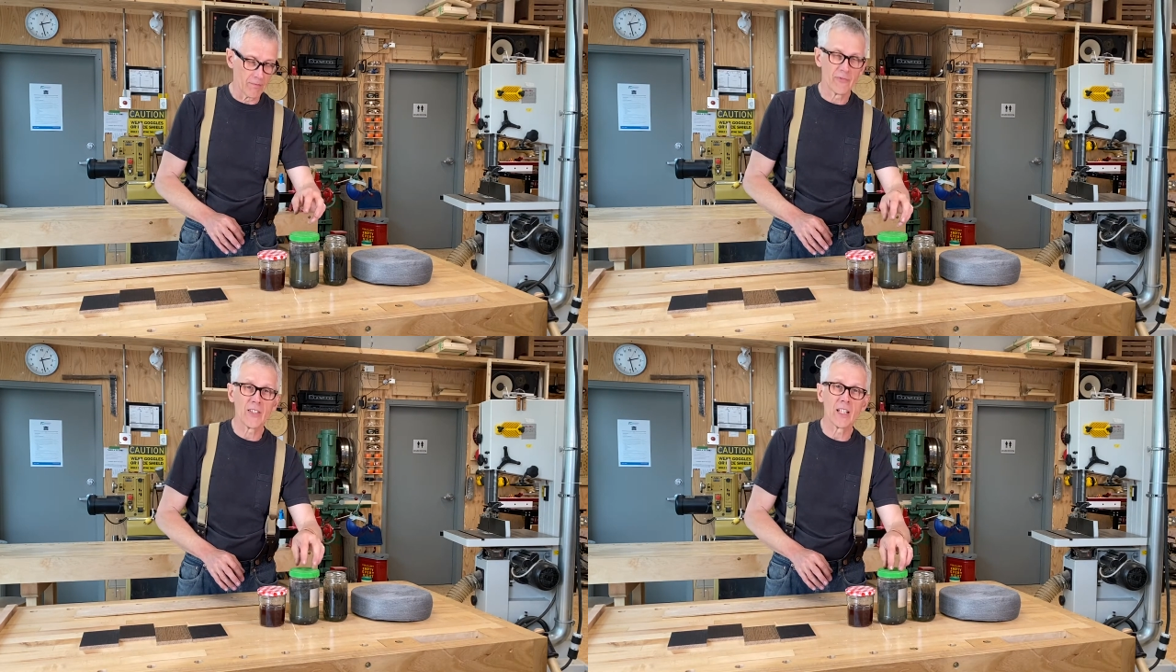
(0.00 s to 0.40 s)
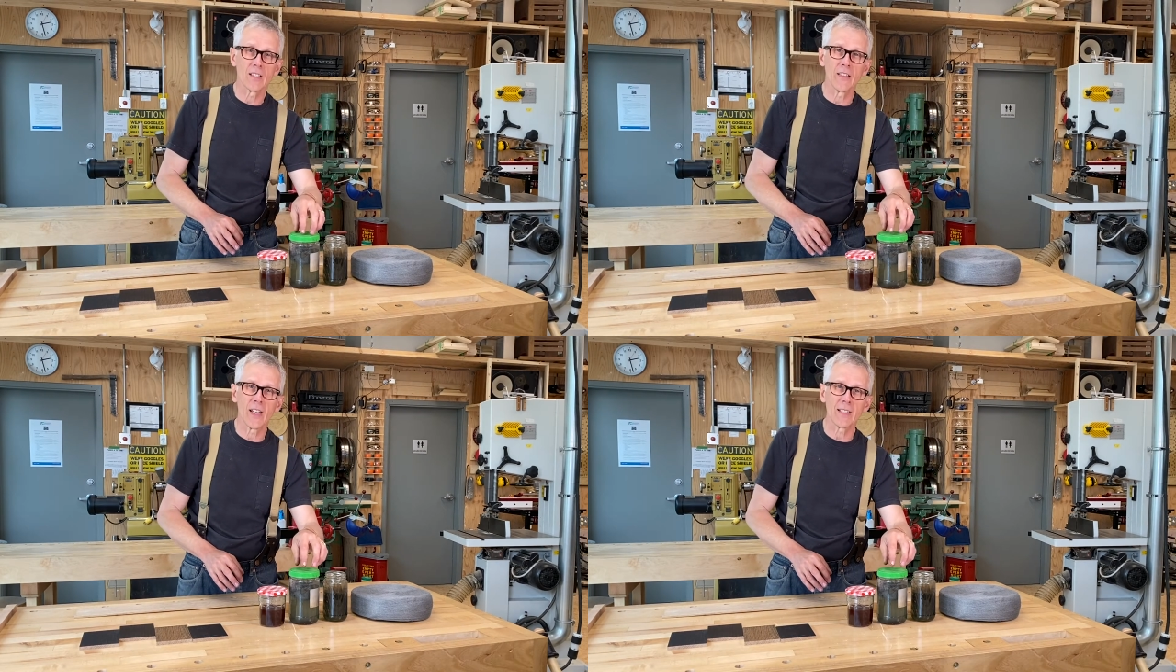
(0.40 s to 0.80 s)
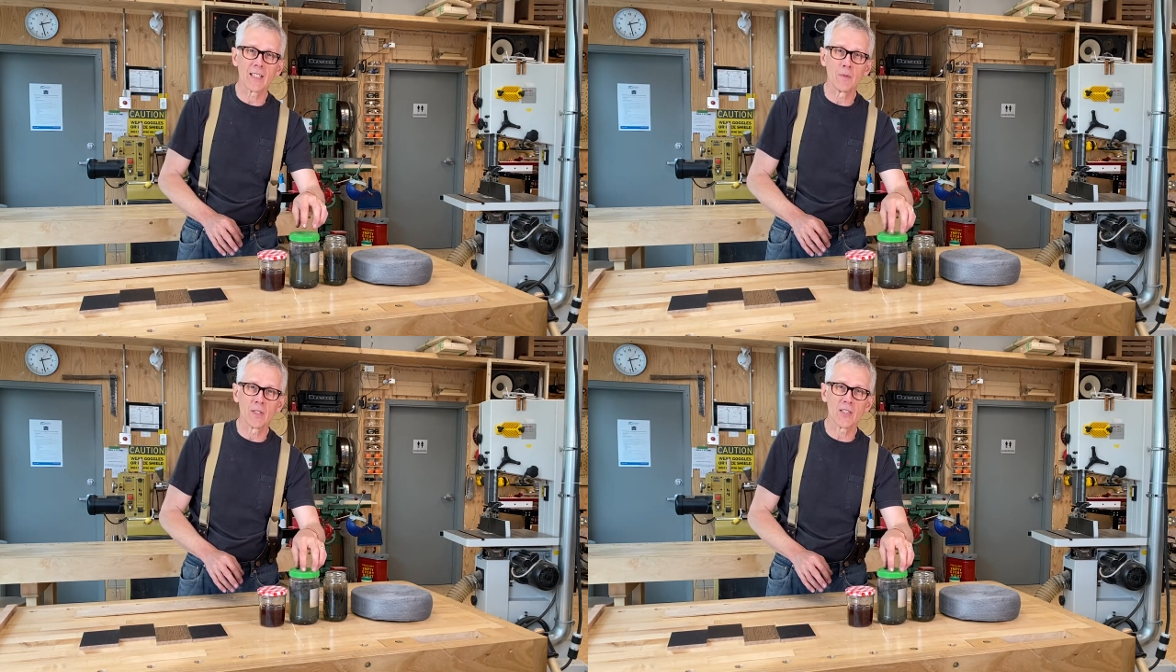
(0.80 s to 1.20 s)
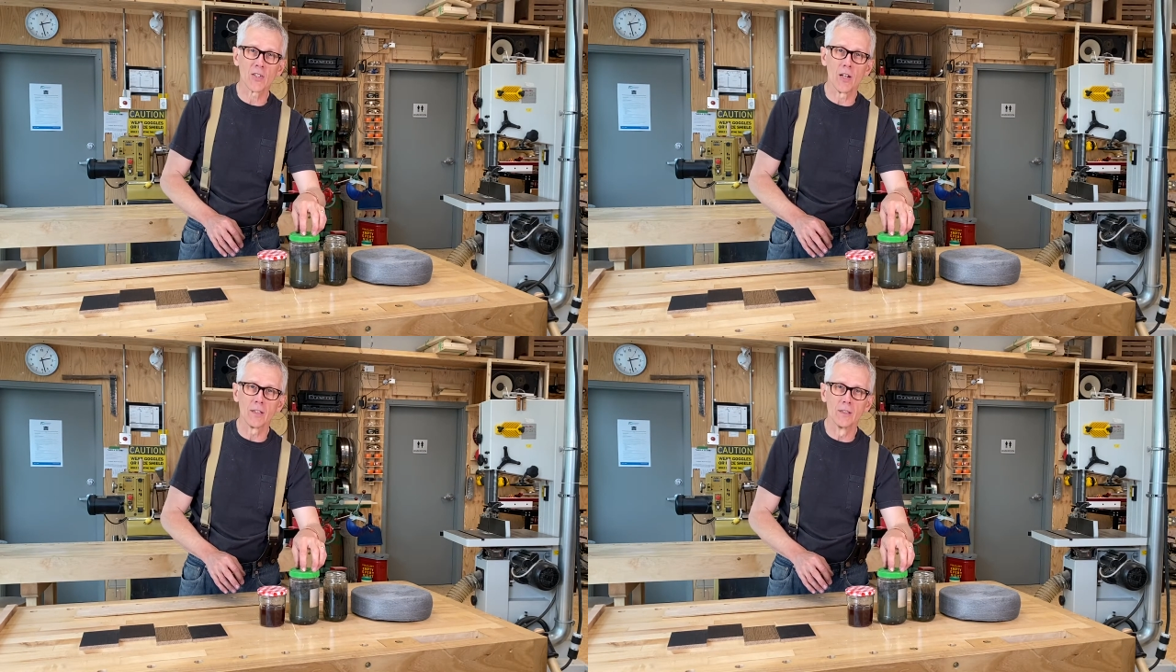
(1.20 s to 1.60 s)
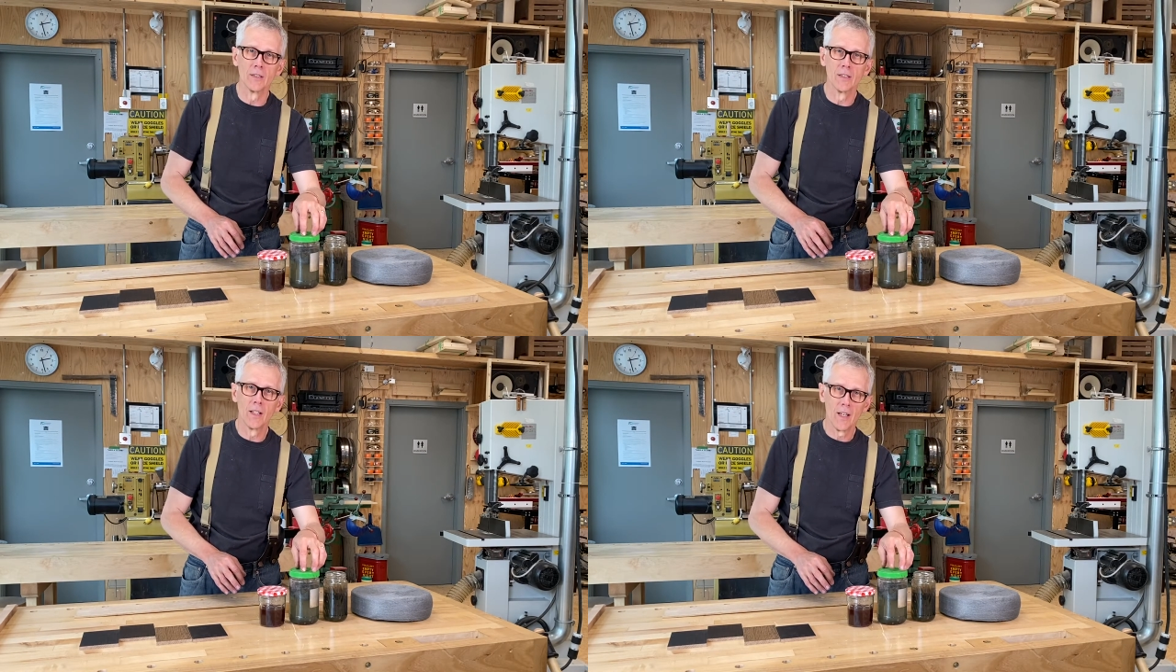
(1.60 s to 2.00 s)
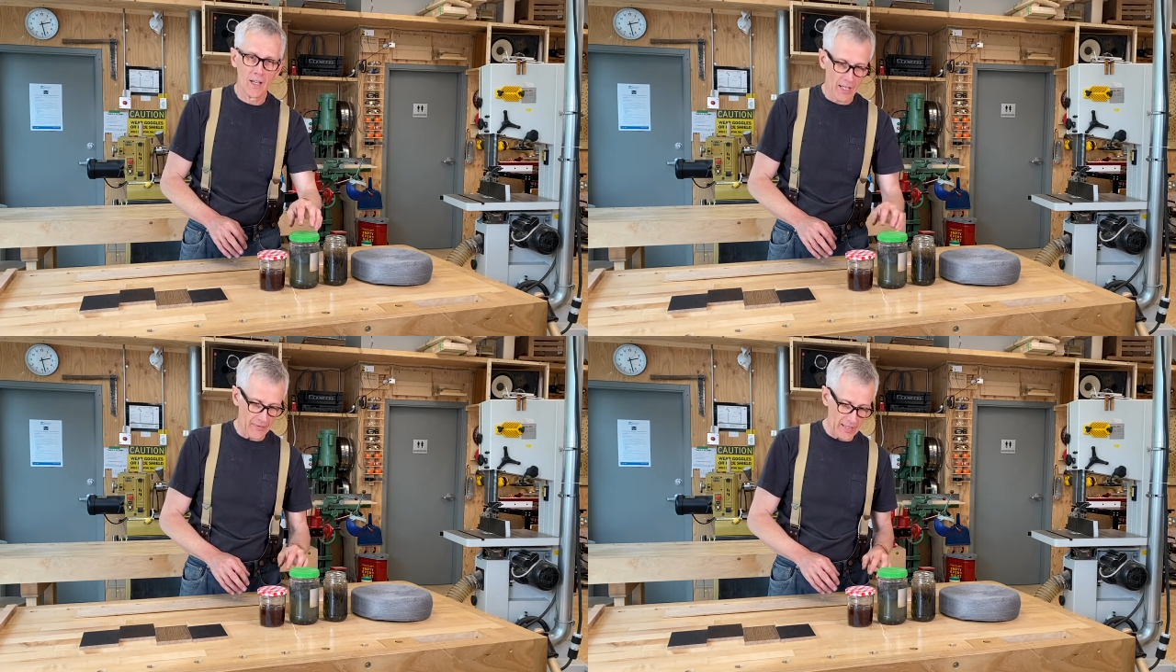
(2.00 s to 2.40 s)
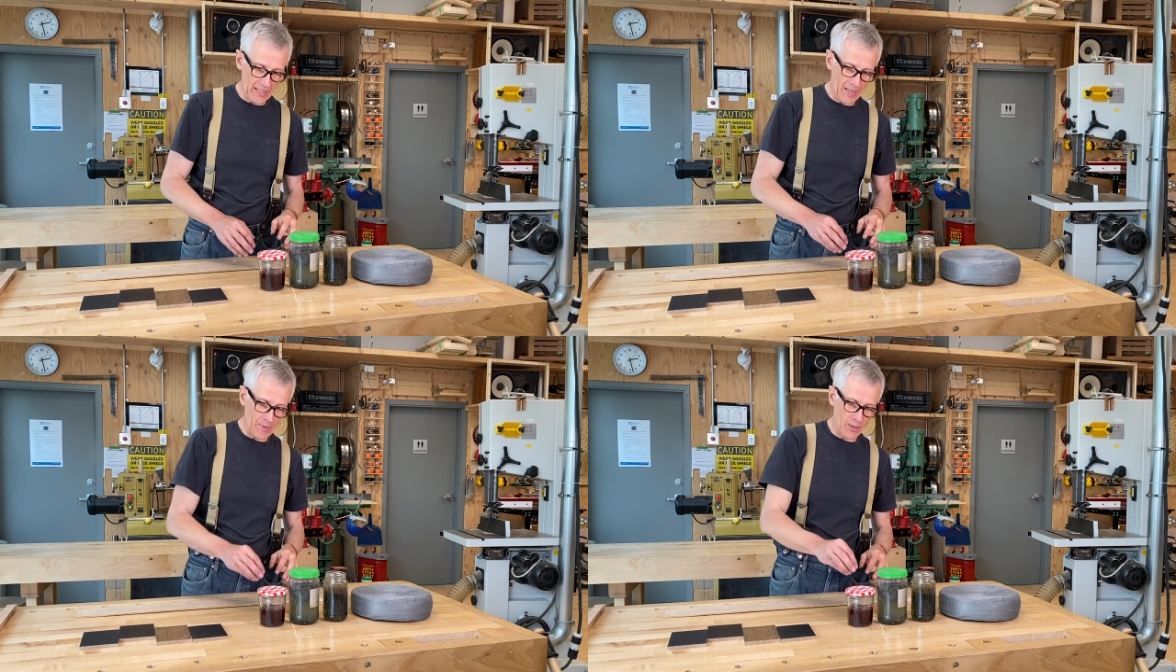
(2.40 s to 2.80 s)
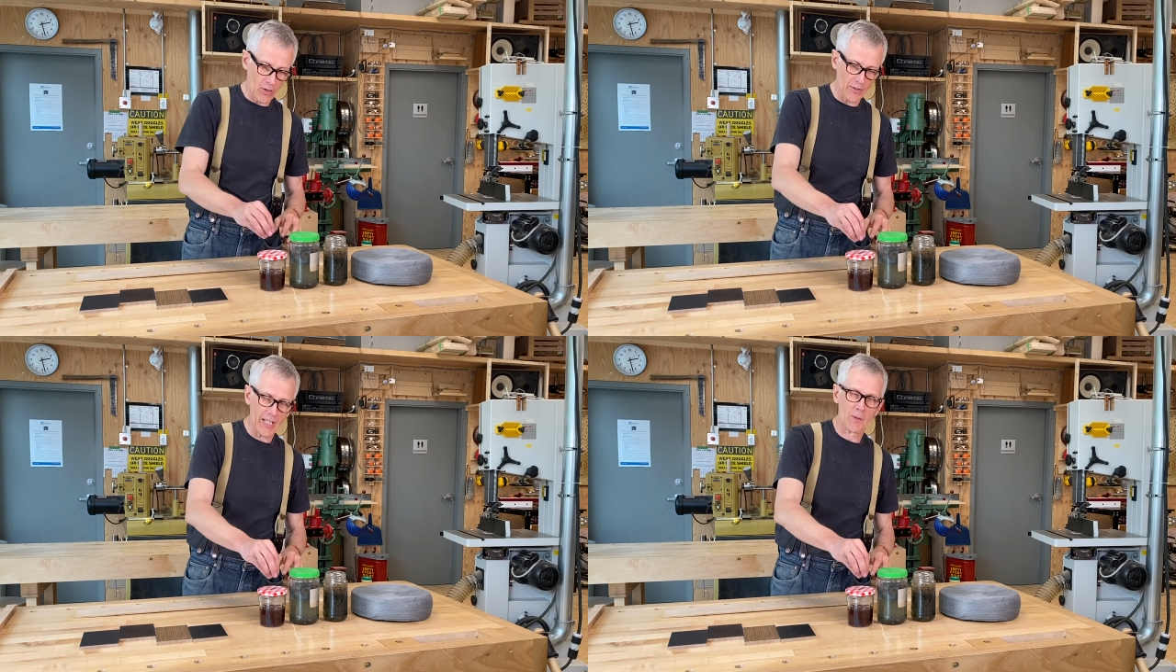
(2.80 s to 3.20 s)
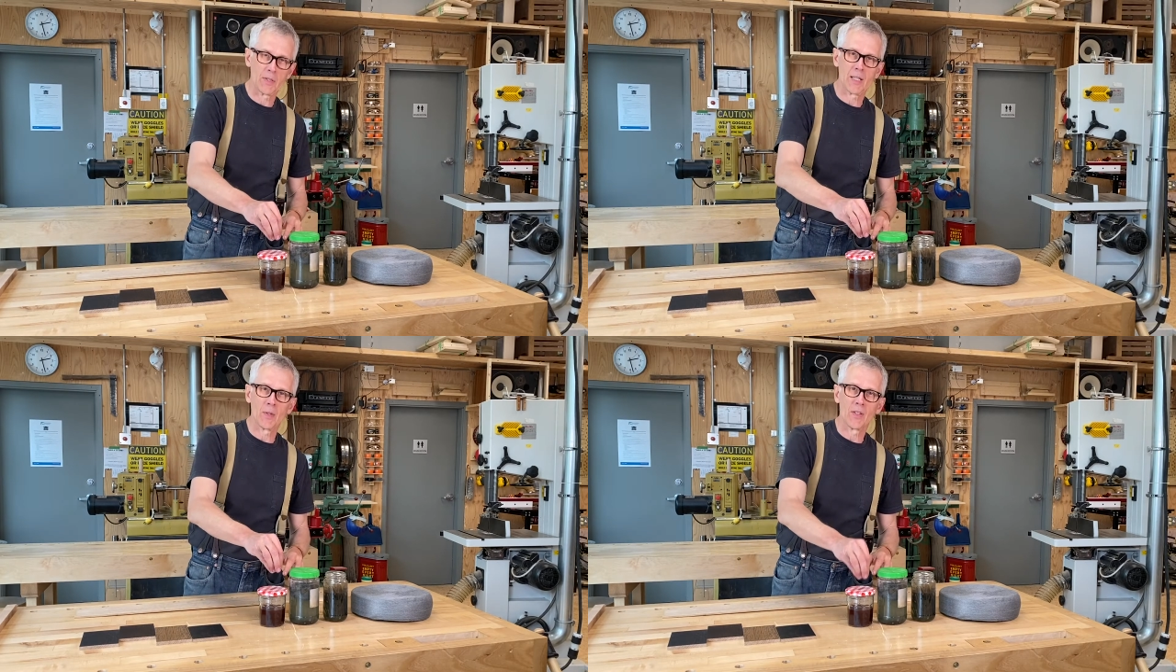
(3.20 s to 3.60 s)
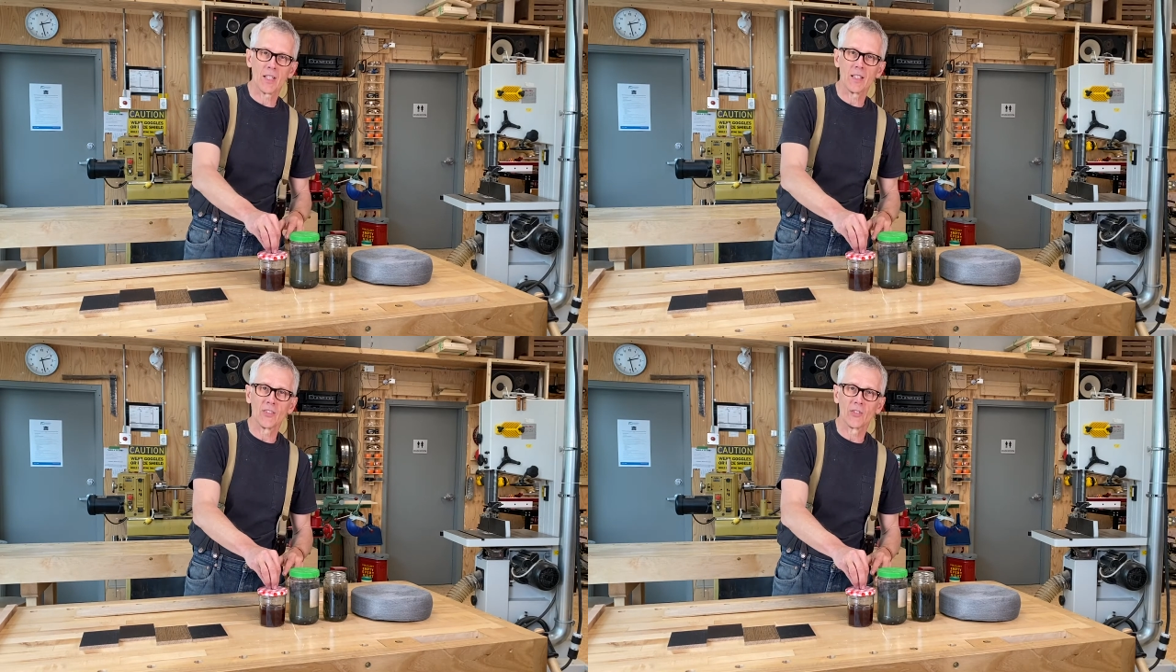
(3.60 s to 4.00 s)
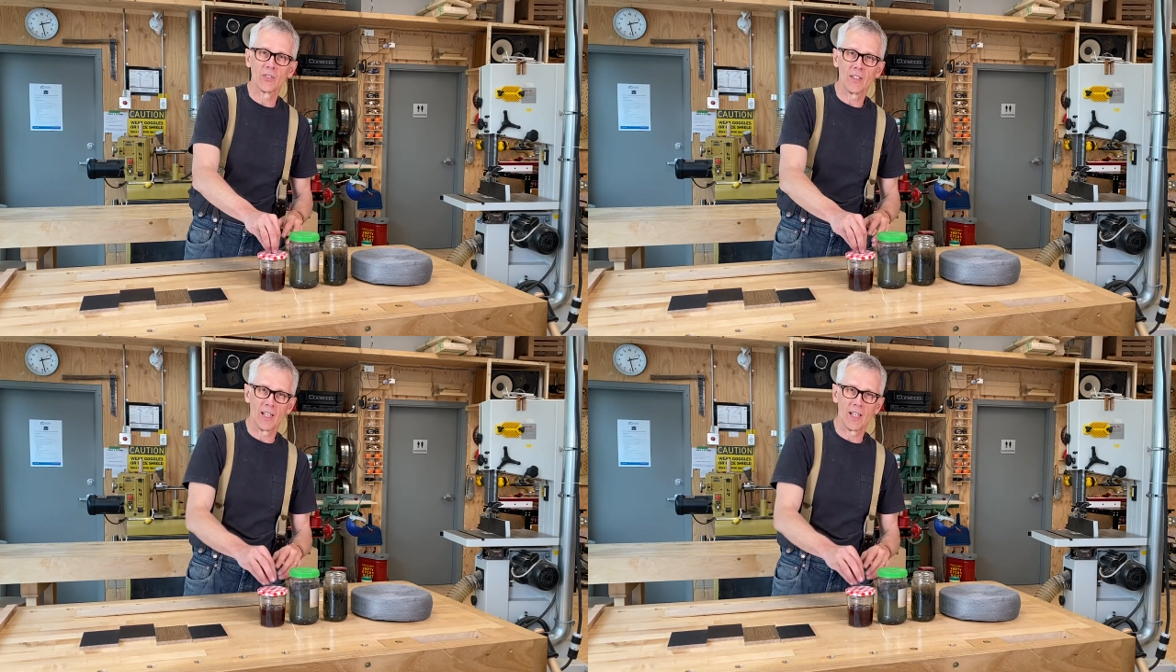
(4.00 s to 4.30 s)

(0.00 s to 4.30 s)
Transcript: fingers had some of this on and then come in contact with some of this,